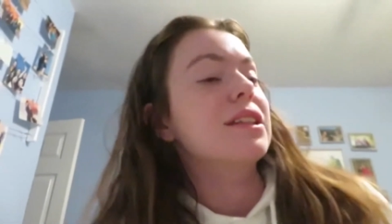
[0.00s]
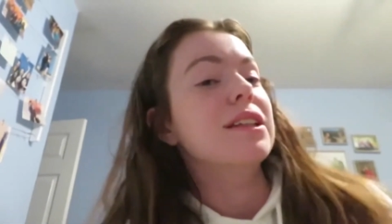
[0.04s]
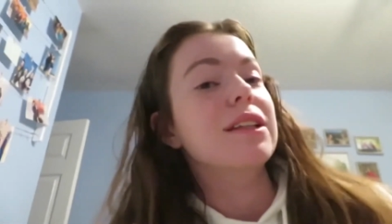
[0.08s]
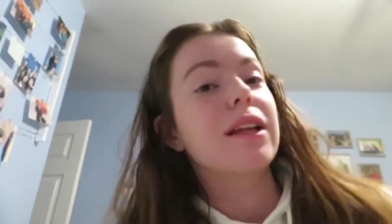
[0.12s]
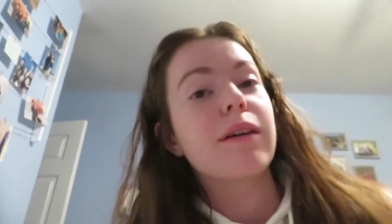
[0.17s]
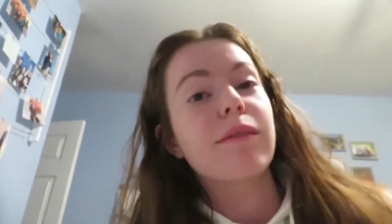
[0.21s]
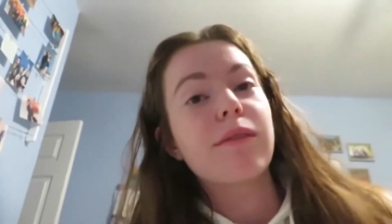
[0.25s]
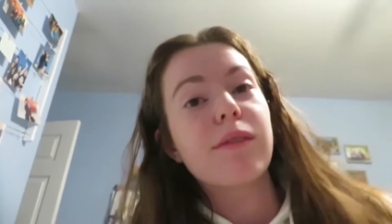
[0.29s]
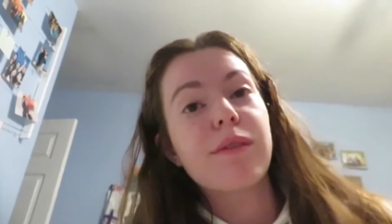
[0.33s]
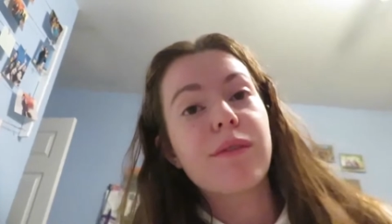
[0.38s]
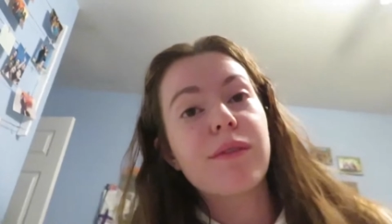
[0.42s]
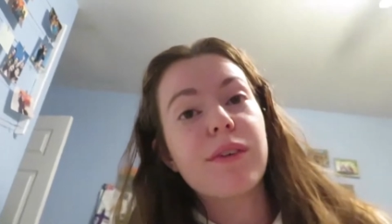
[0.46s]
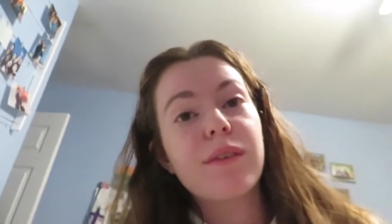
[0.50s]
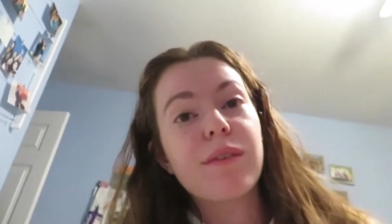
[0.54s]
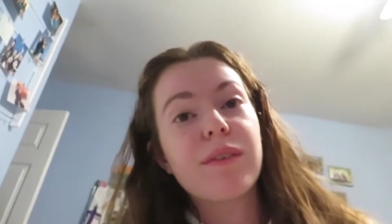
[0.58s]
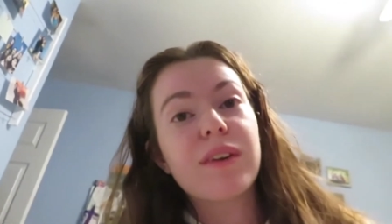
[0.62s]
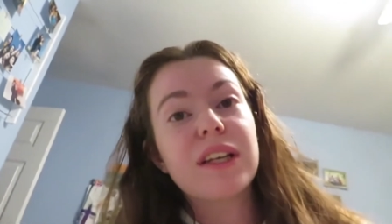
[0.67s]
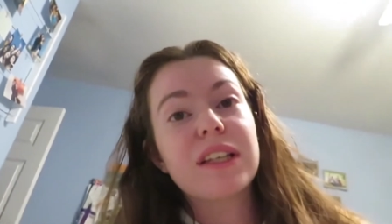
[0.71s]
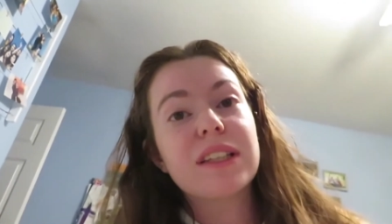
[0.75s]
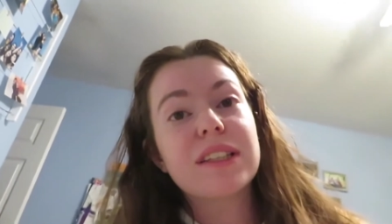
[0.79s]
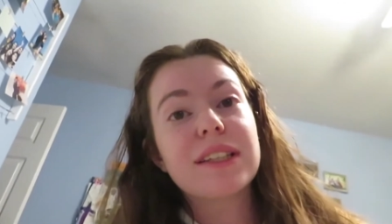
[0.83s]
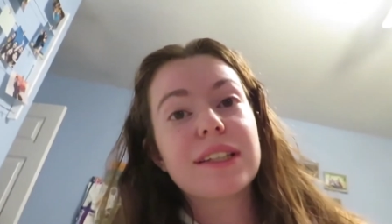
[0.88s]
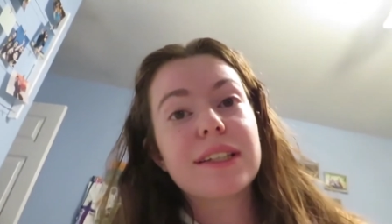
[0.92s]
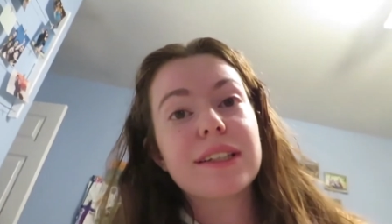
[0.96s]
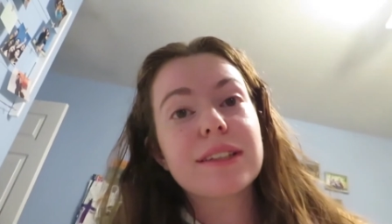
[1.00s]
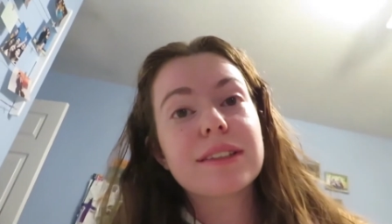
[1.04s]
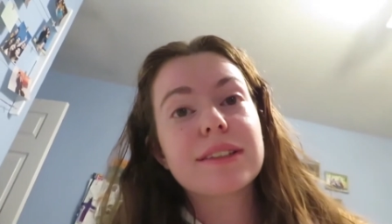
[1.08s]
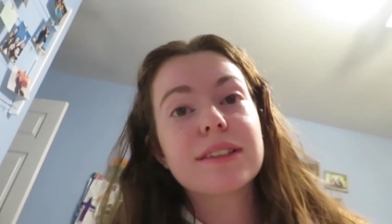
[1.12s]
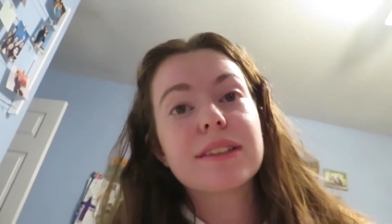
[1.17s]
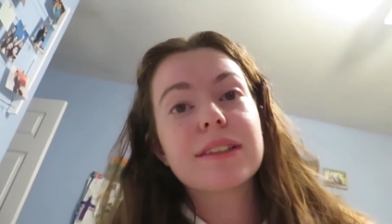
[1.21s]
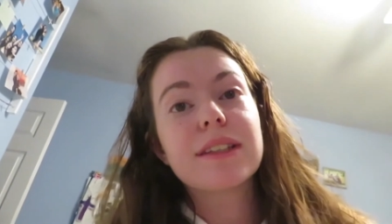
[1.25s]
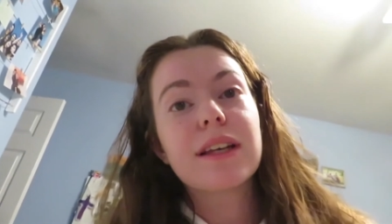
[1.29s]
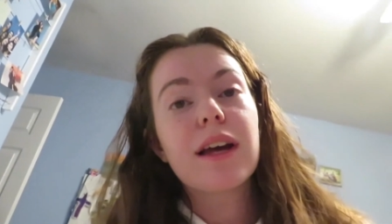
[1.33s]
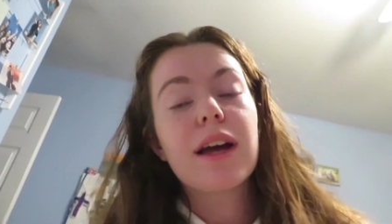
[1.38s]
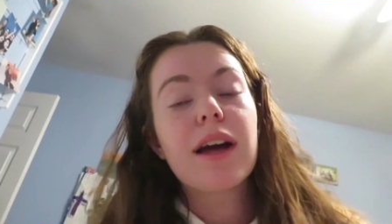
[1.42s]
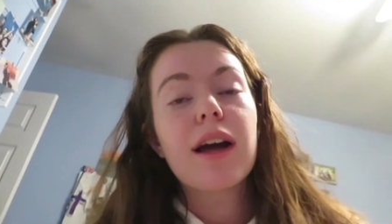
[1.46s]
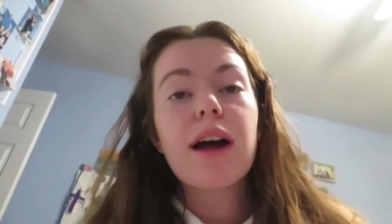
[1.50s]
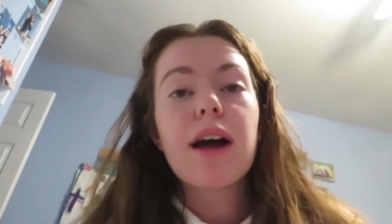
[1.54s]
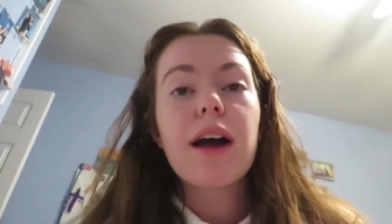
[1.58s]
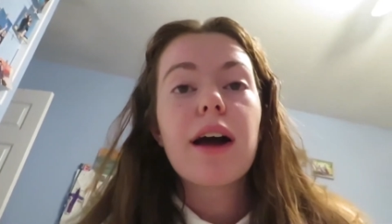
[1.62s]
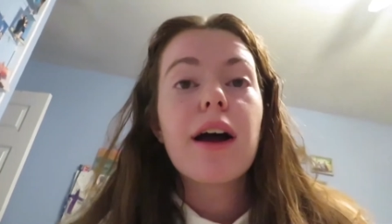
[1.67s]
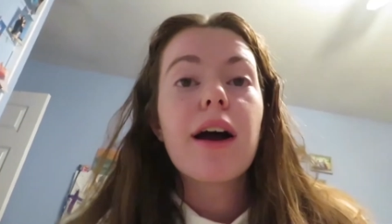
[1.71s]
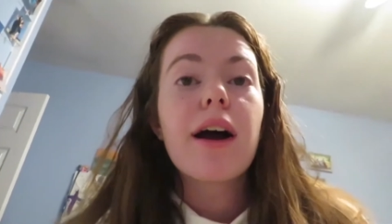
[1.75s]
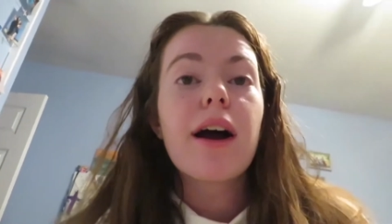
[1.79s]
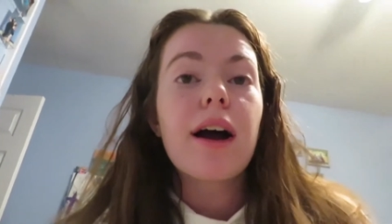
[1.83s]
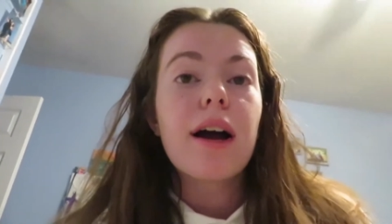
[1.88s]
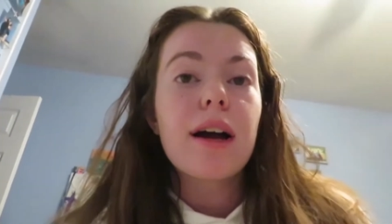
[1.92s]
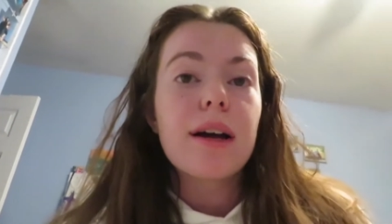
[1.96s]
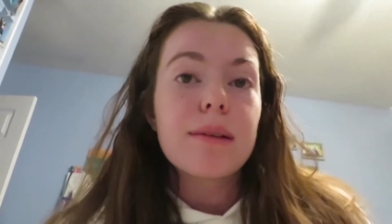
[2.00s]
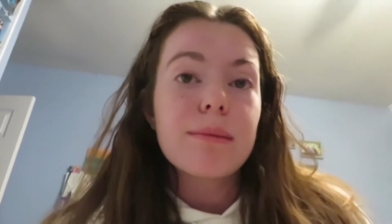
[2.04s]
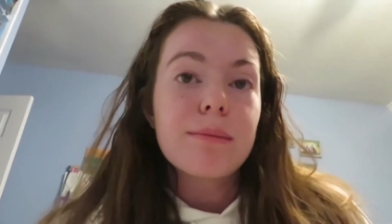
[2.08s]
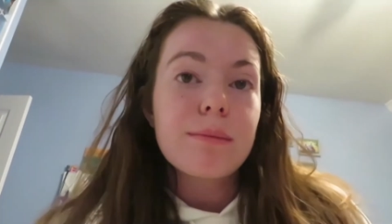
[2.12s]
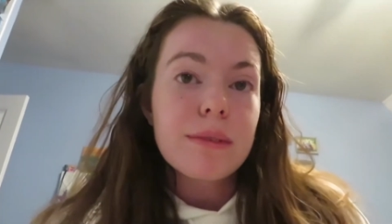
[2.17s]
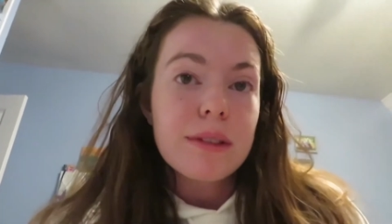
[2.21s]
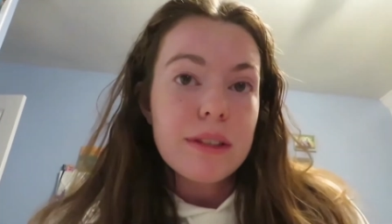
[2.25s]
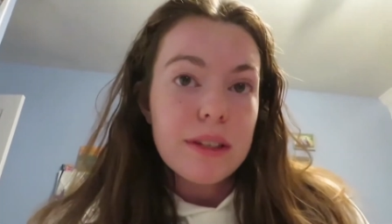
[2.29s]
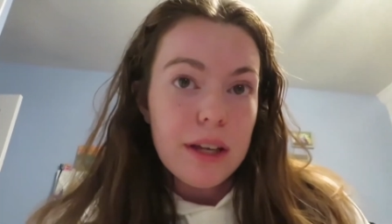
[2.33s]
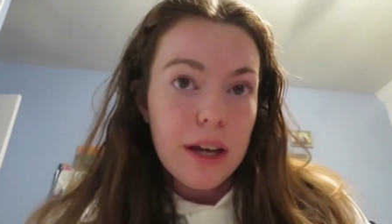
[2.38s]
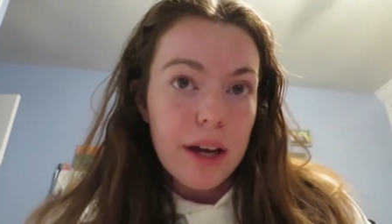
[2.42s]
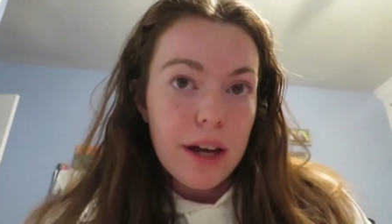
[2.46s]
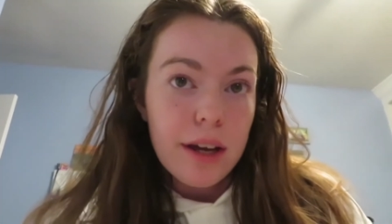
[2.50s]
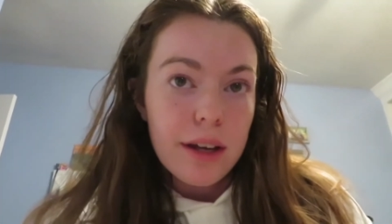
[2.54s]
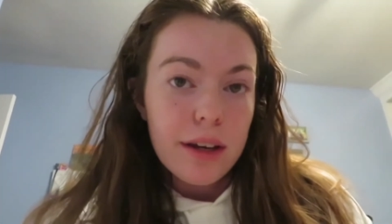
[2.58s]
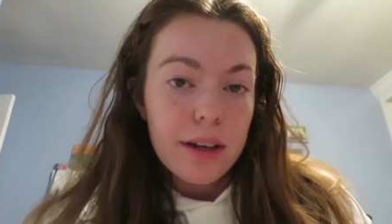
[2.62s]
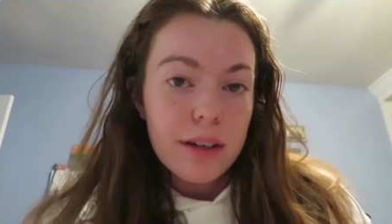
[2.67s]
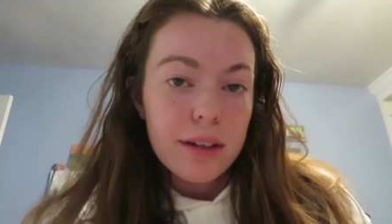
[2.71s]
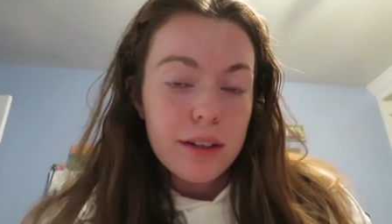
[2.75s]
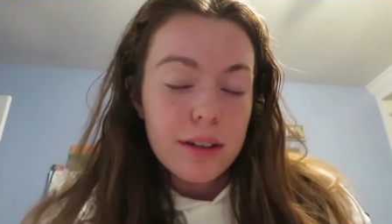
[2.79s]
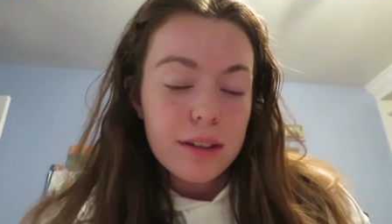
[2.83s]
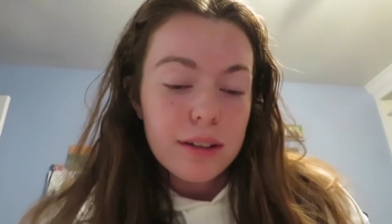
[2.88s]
11.56. I'm dead.